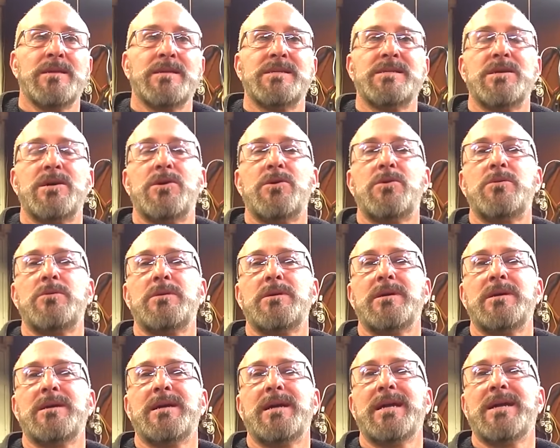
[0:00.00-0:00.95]
So
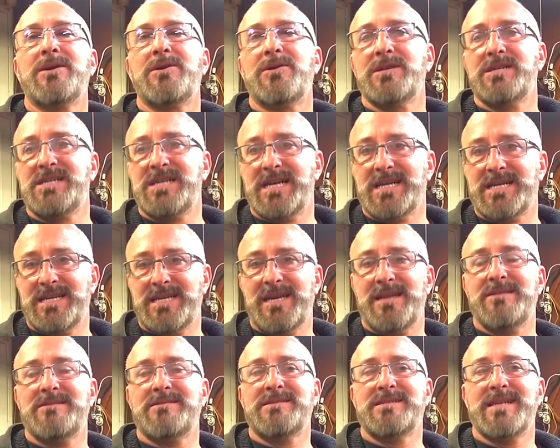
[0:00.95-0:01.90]
I go to check the
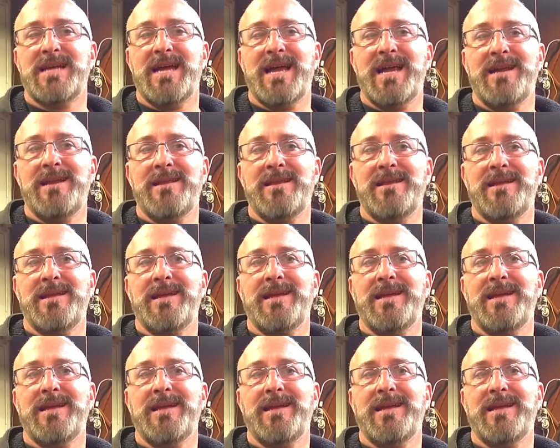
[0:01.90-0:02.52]
other side